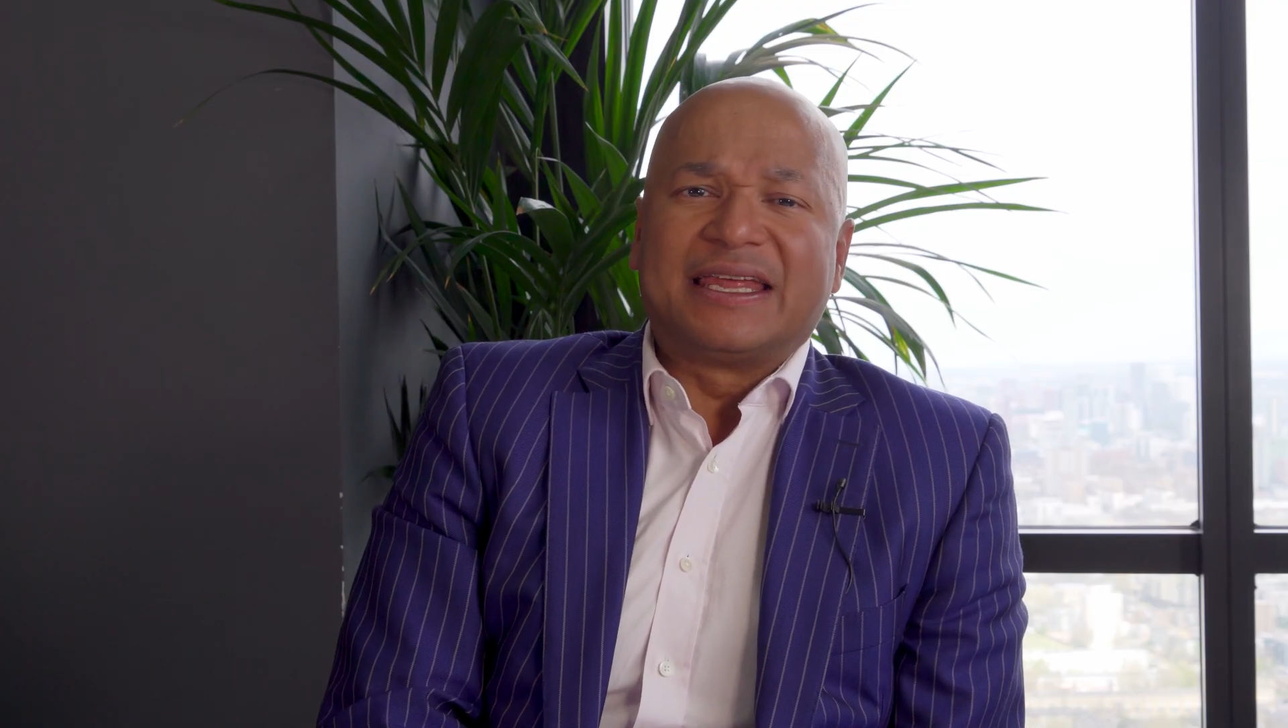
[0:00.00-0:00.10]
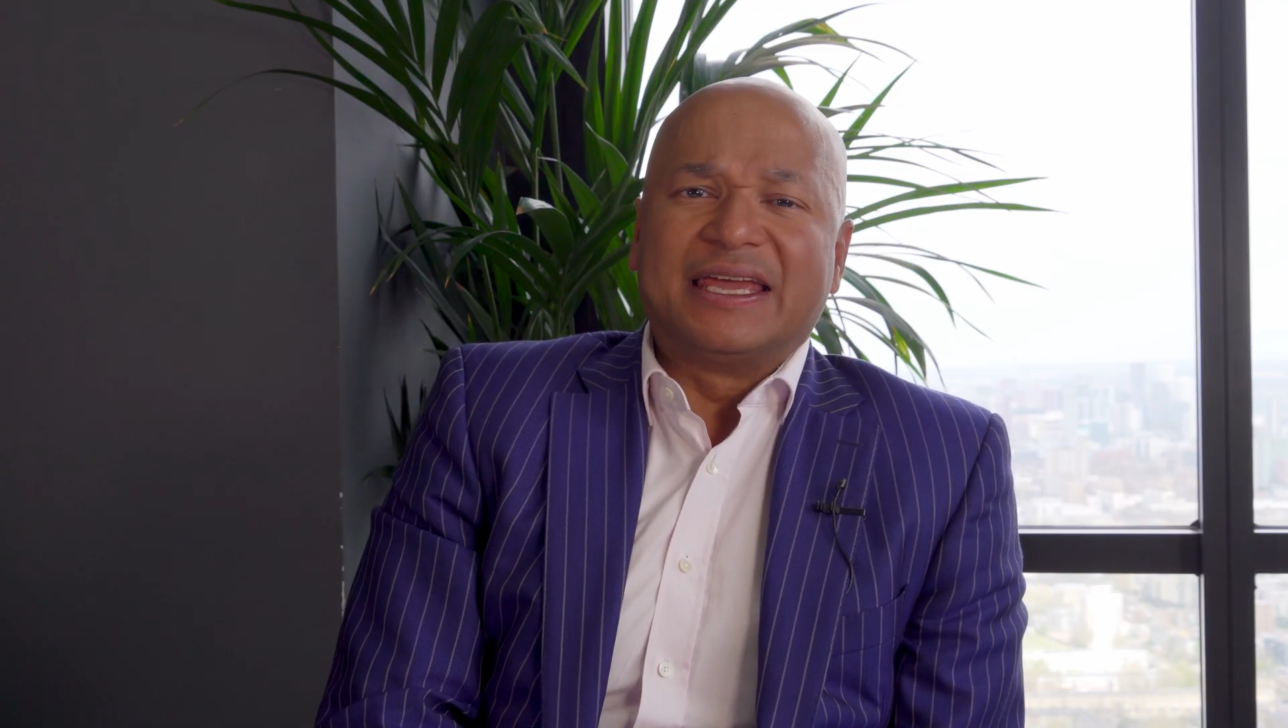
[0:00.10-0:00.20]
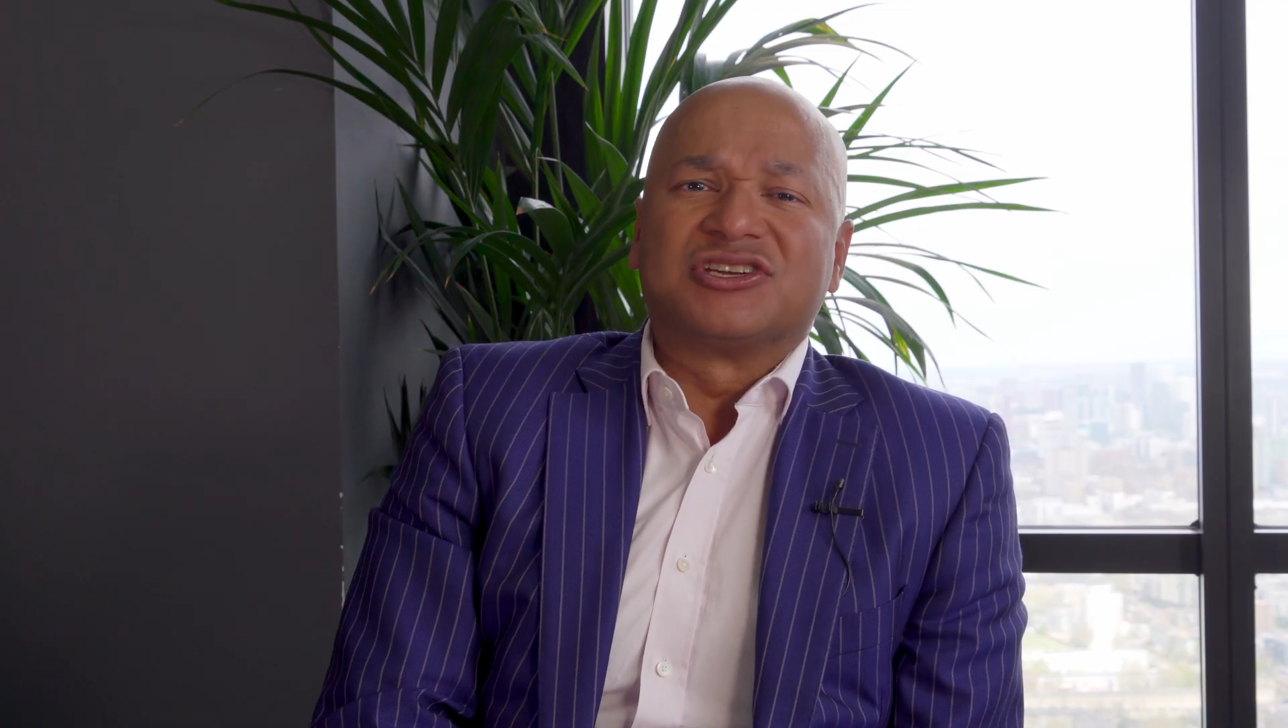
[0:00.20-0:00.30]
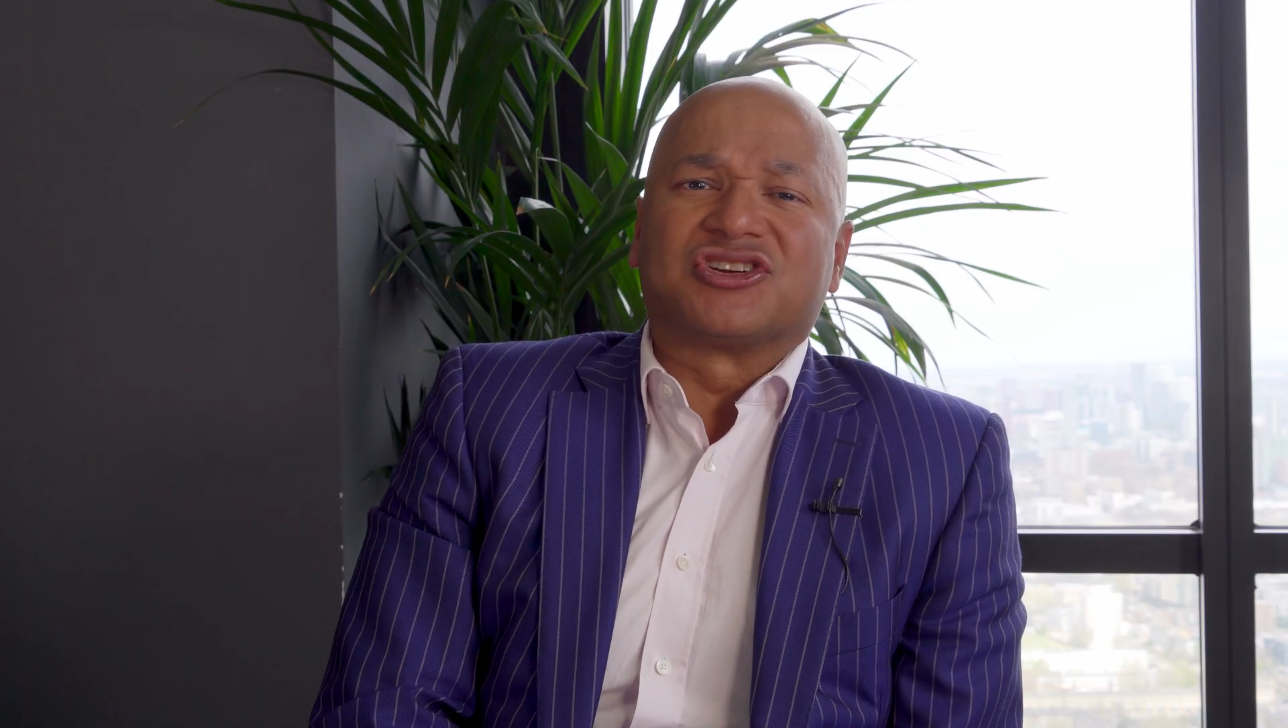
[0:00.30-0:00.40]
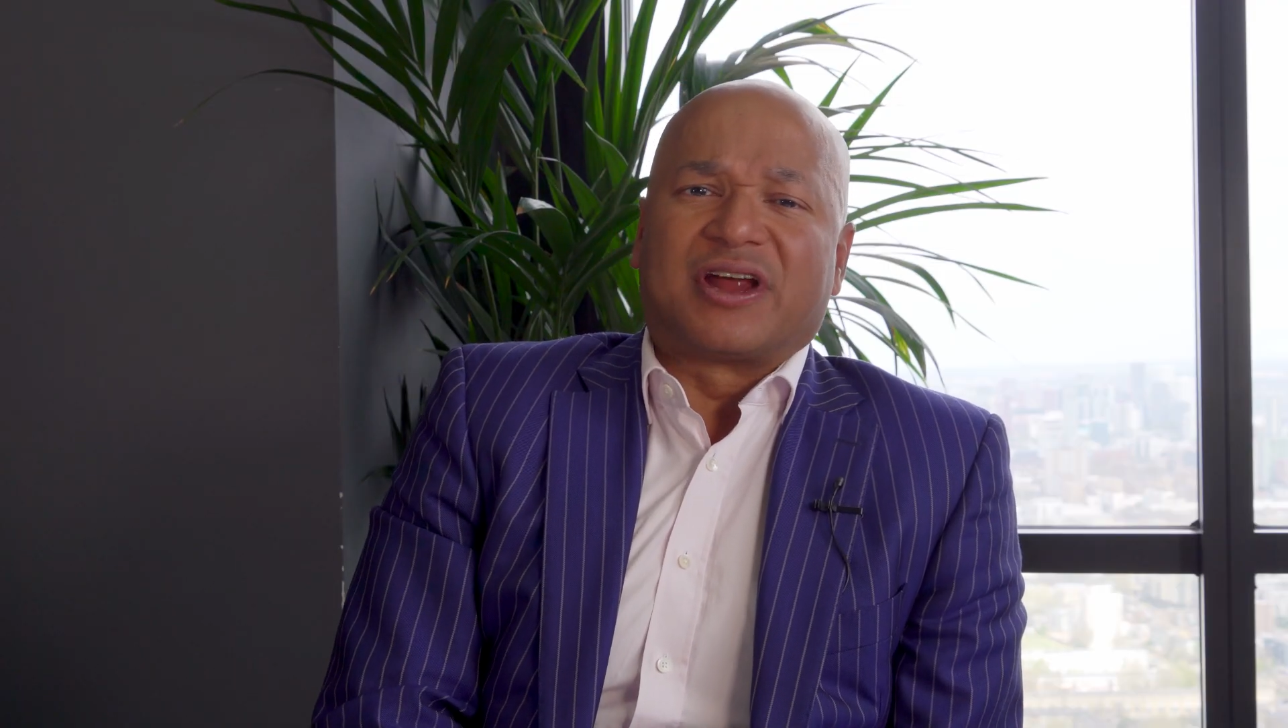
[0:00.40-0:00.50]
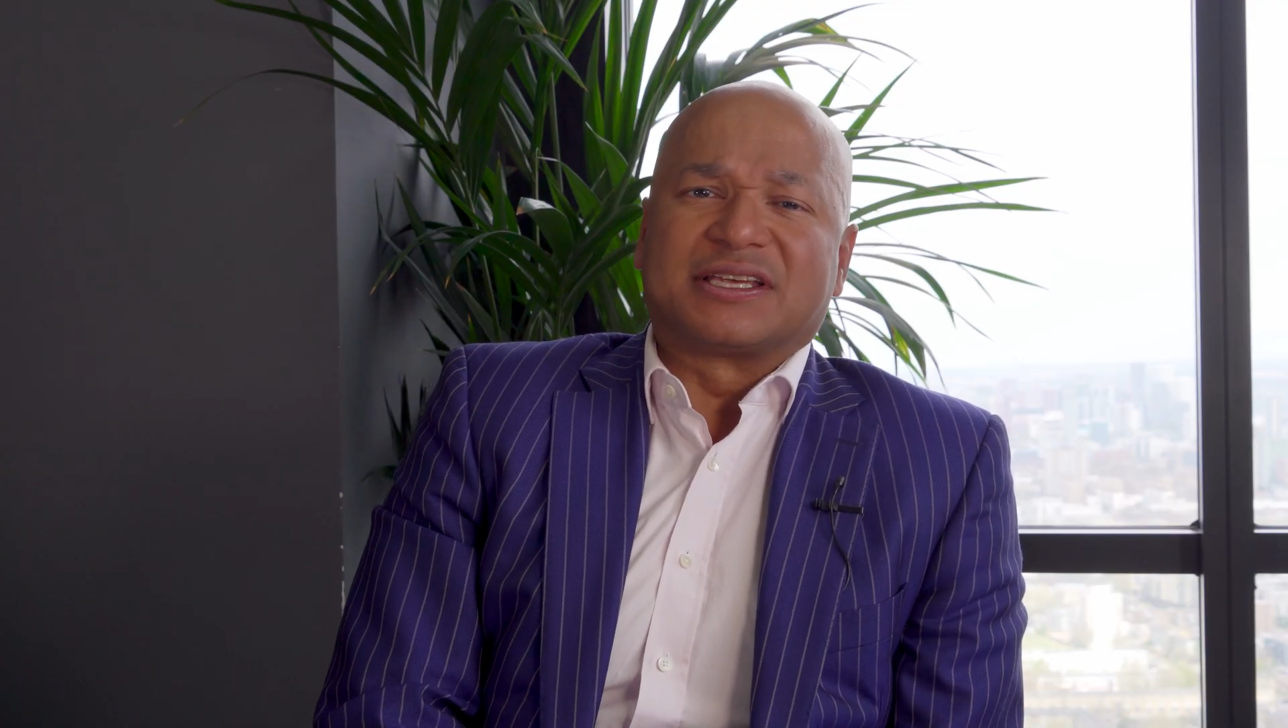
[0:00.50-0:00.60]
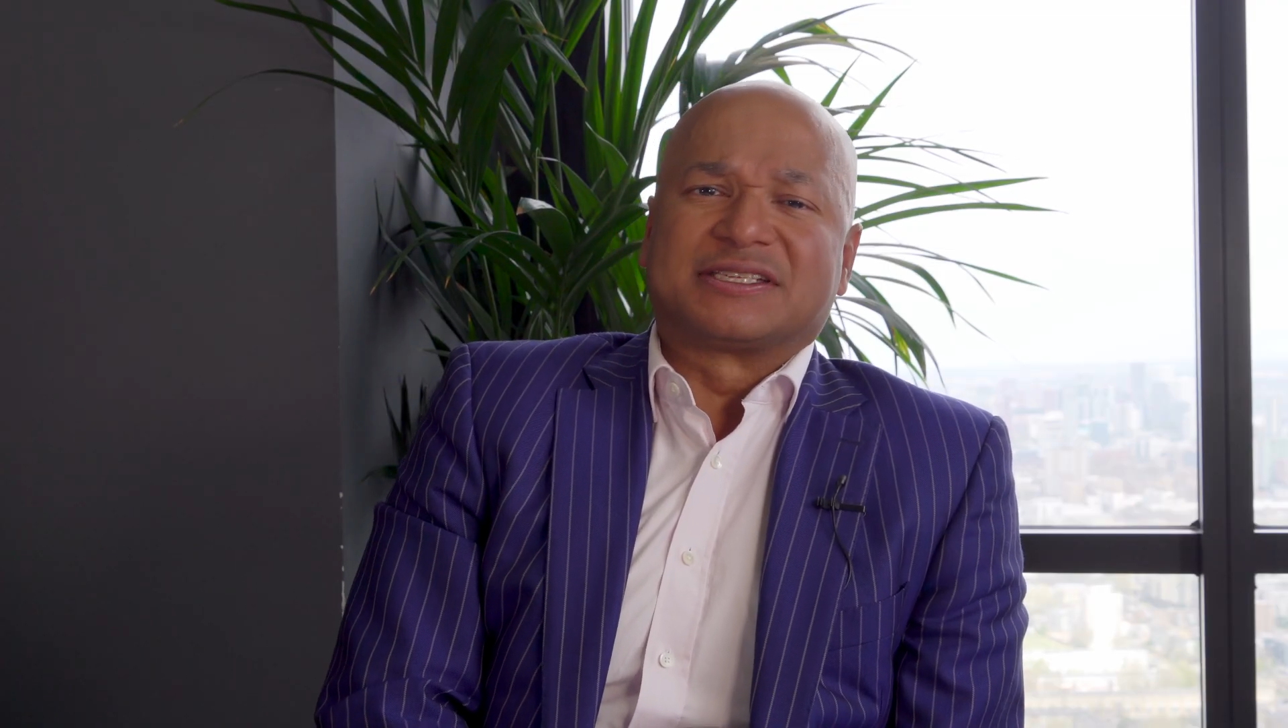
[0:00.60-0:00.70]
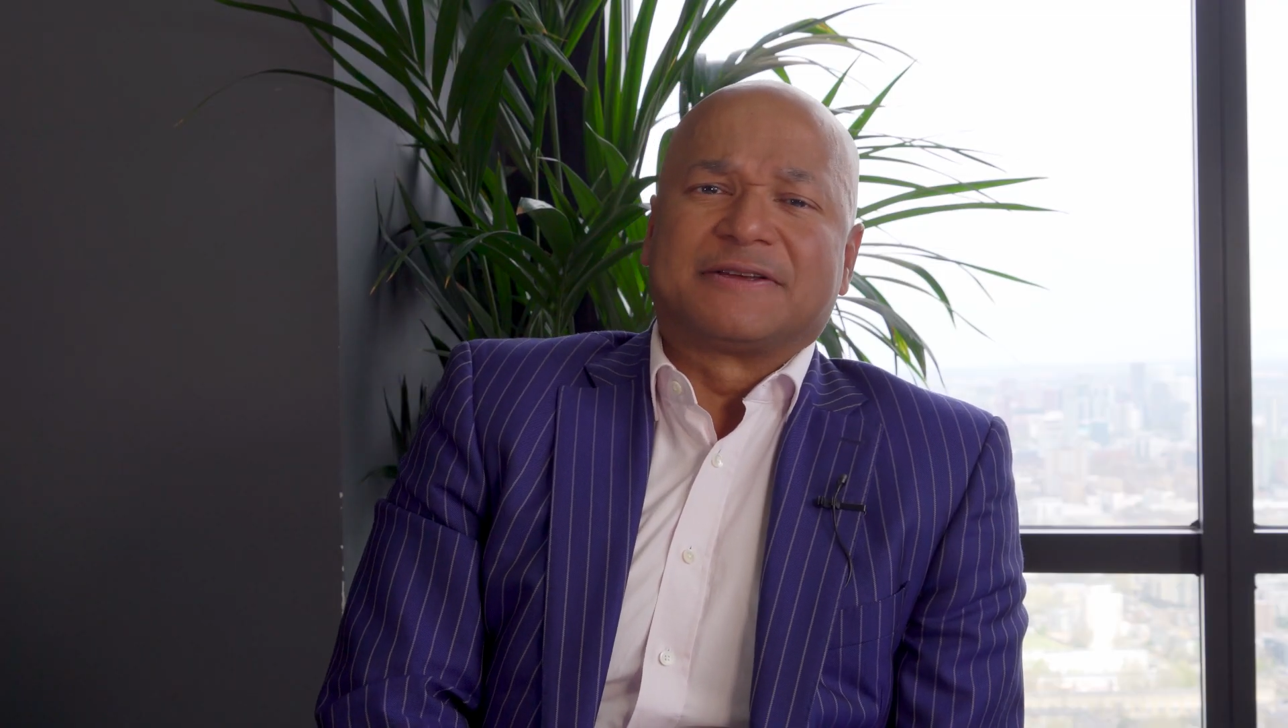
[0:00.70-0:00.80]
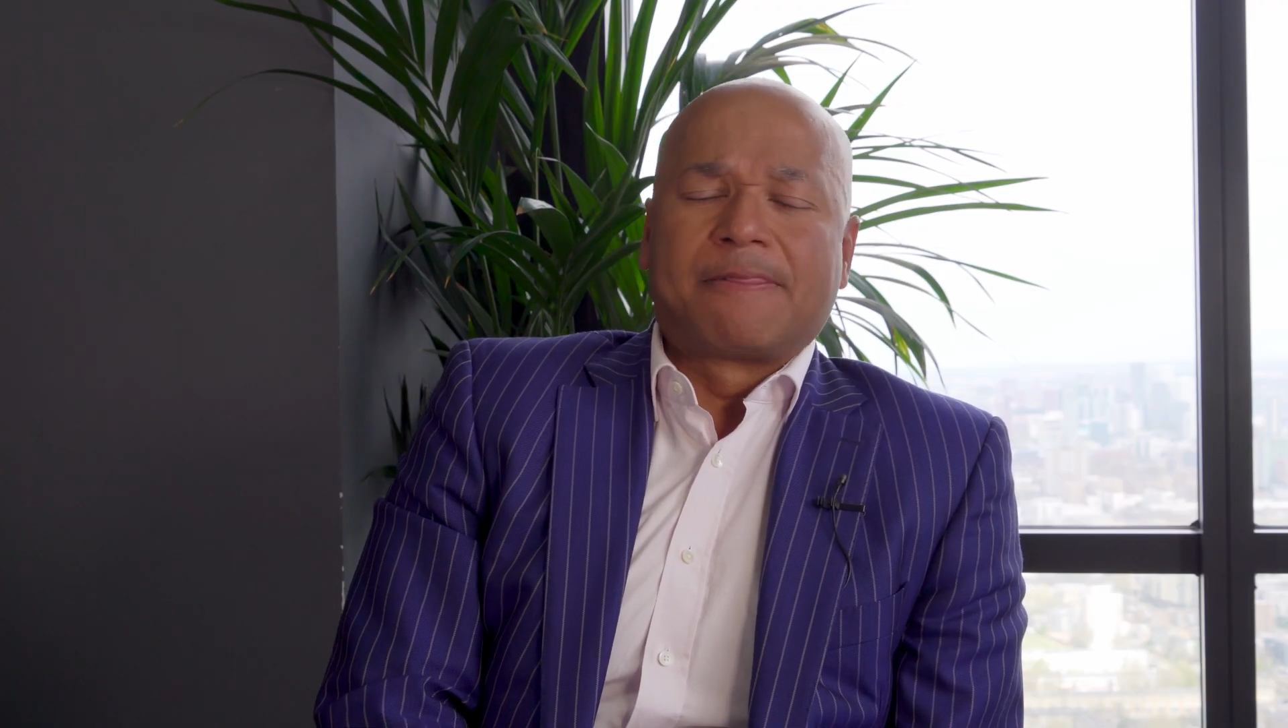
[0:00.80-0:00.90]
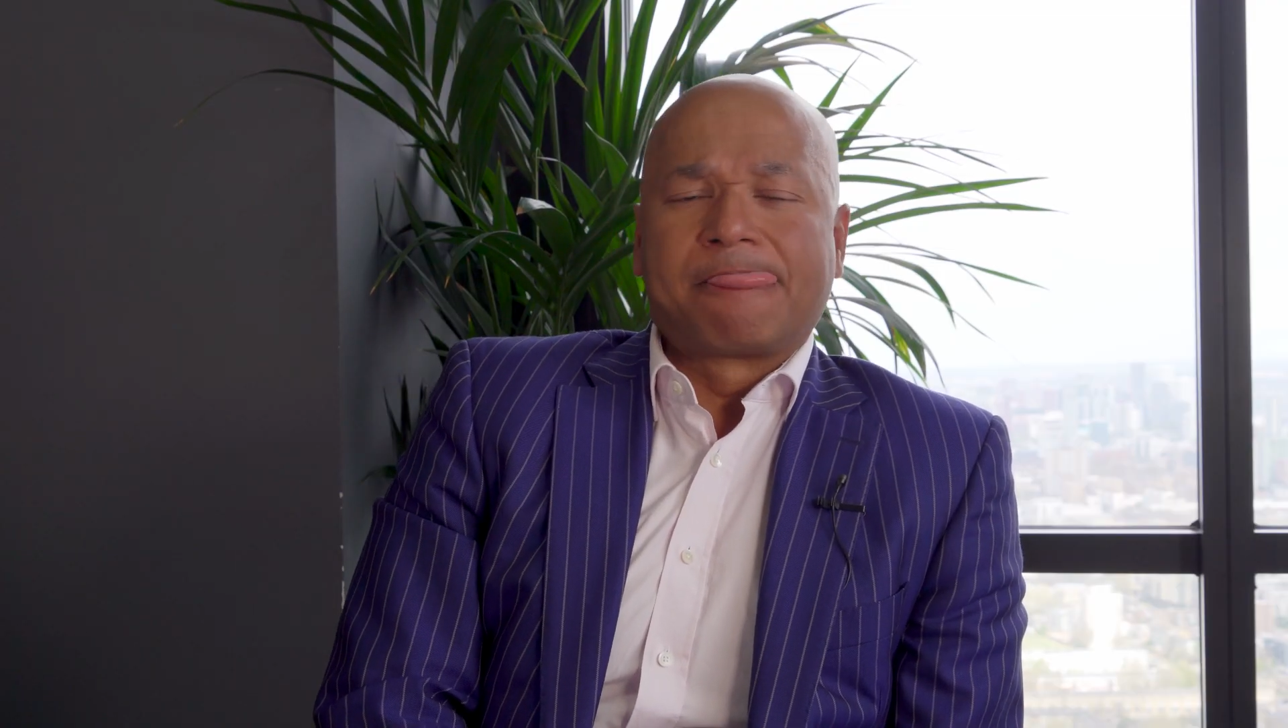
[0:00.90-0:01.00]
Interest.